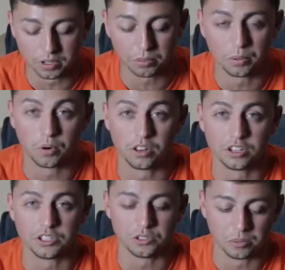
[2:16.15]
It'll be one of
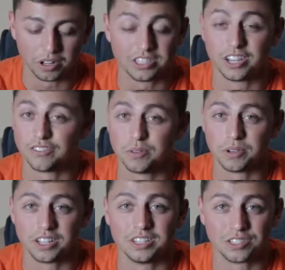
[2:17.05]
the two, but I'll definitely
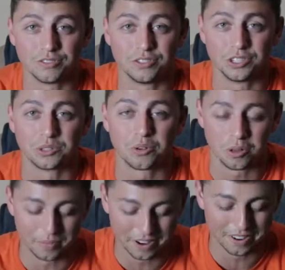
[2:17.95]
be getting some footage while
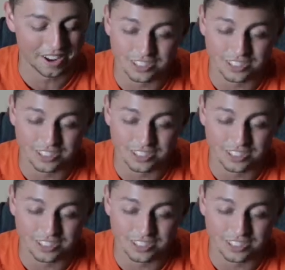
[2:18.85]
I'm there.